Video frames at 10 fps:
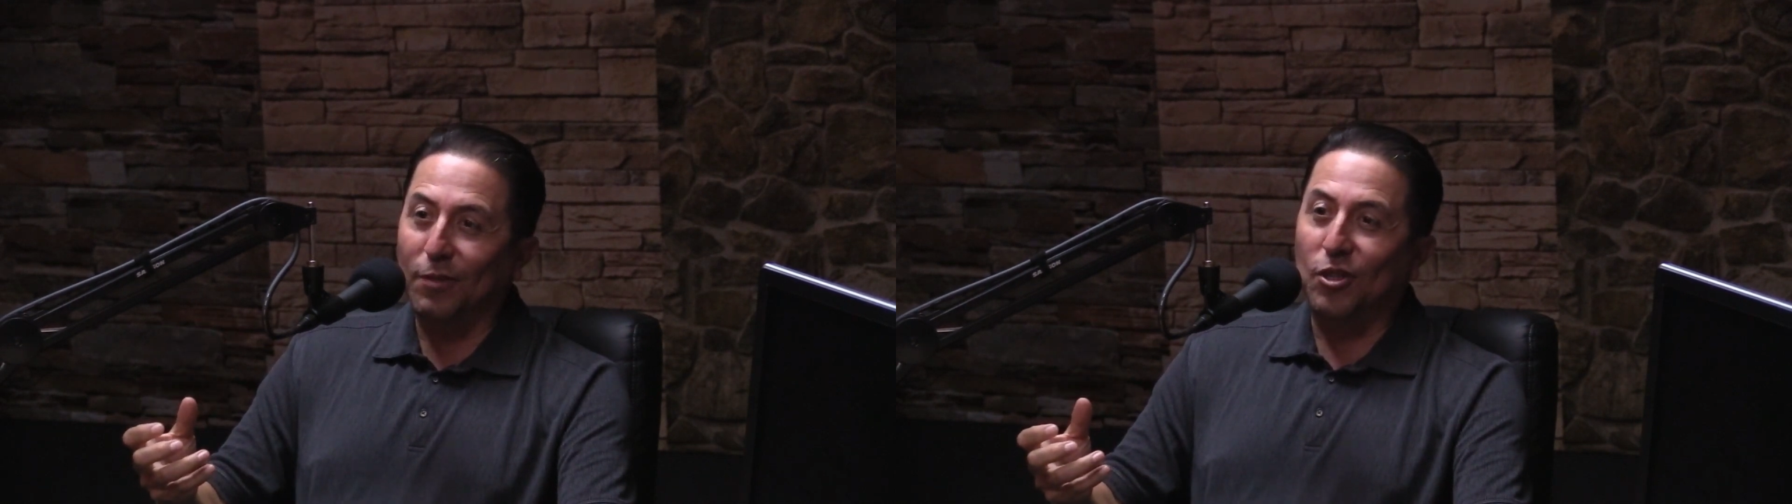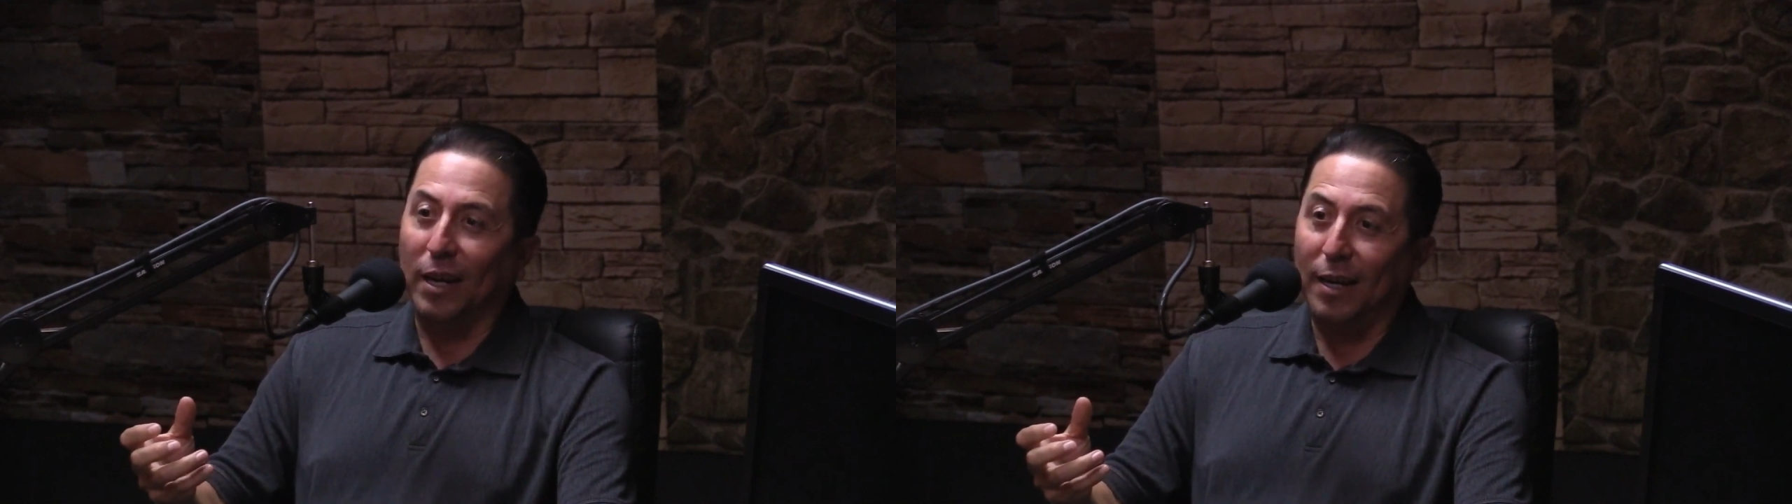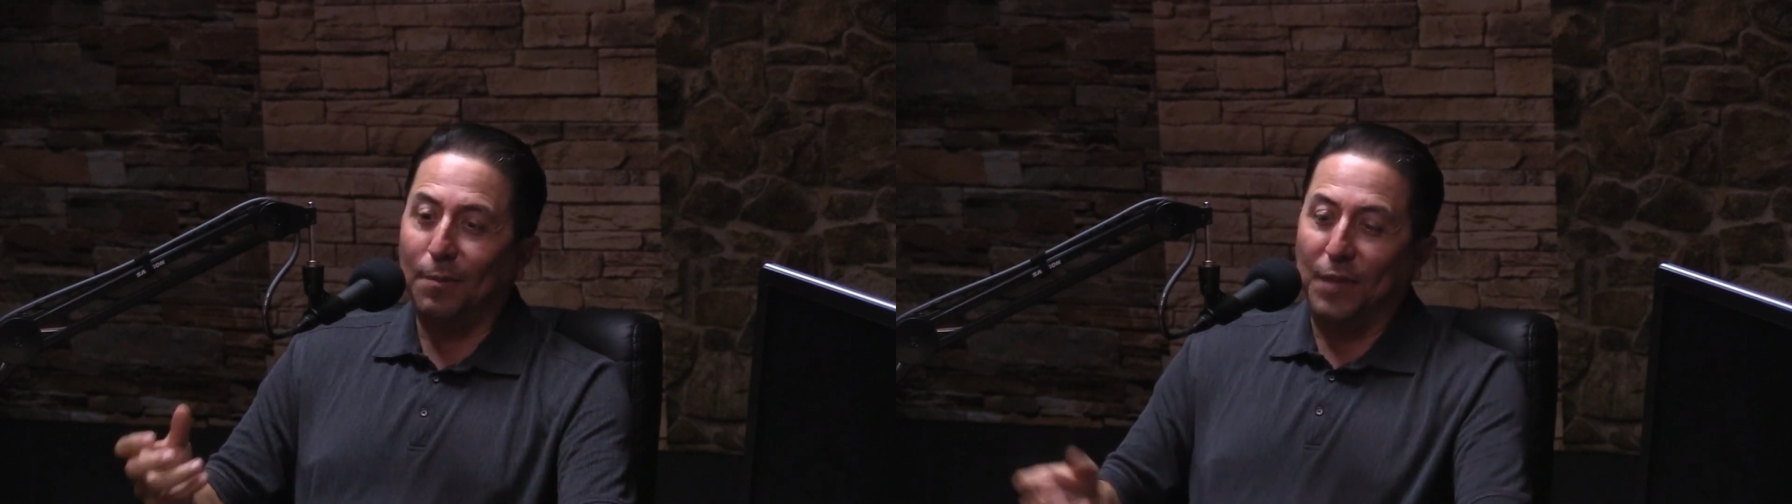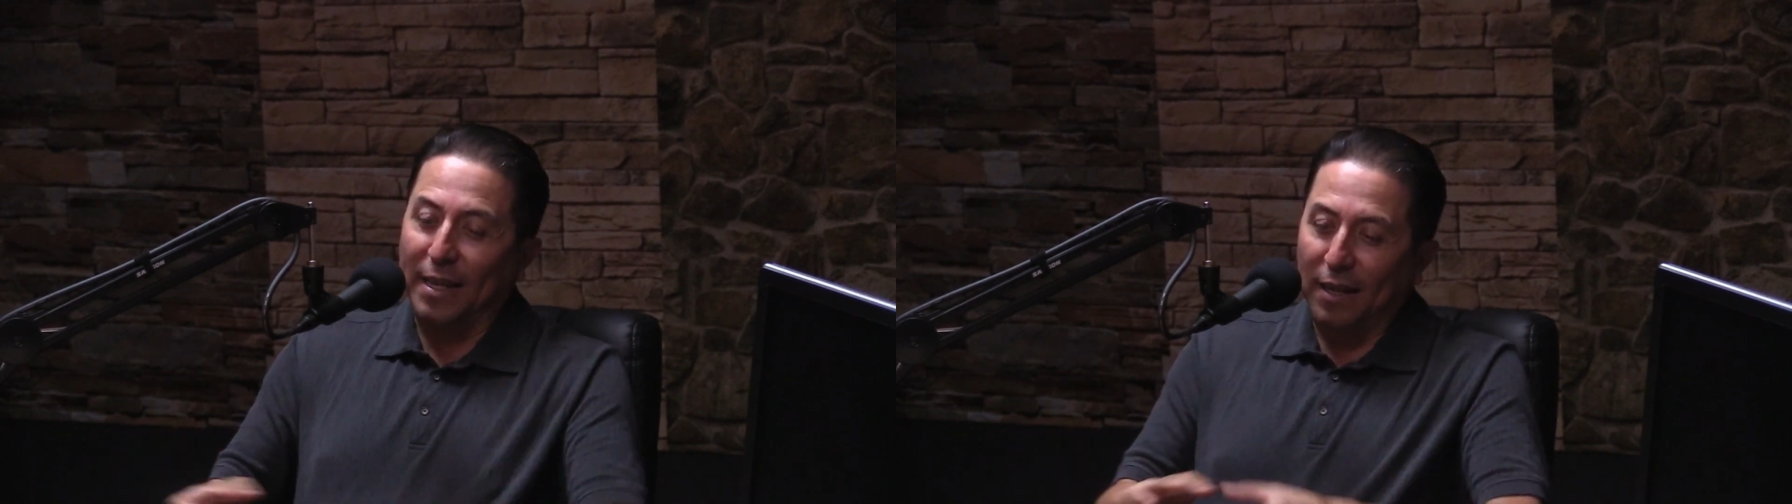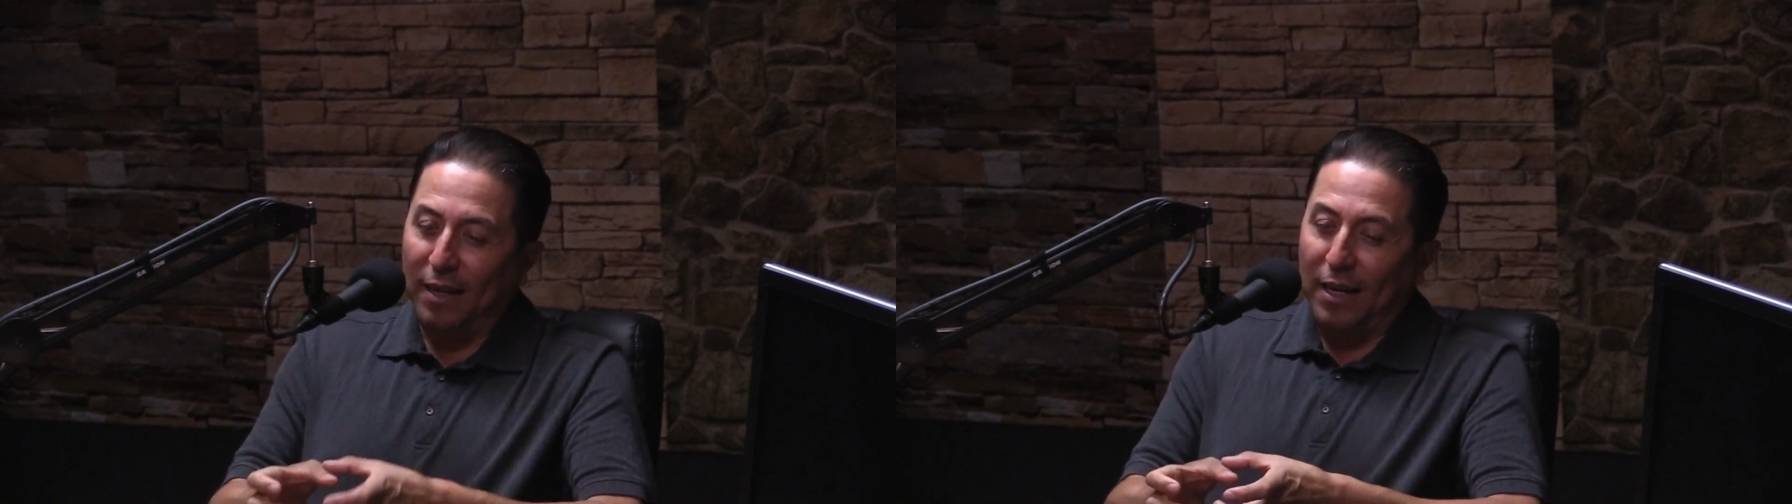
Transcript: job, that yeah.